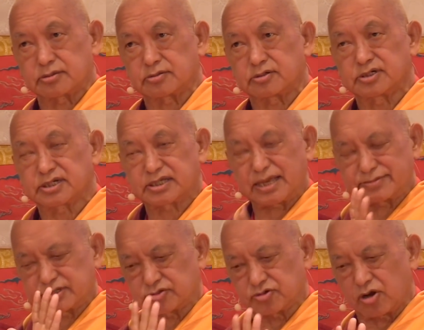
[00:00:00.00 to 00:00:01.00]
Holy kept
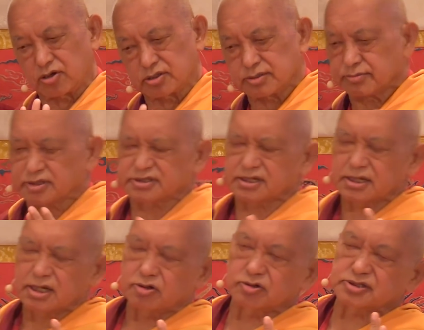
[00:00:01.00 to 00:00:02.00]
the dog, because it
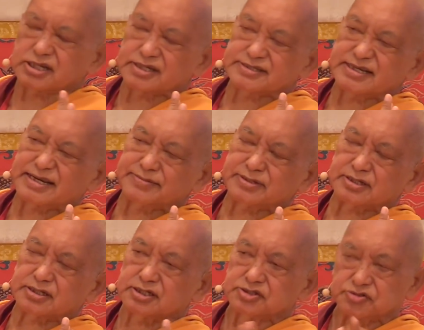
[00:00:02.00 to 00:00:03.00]
looks like sleeping.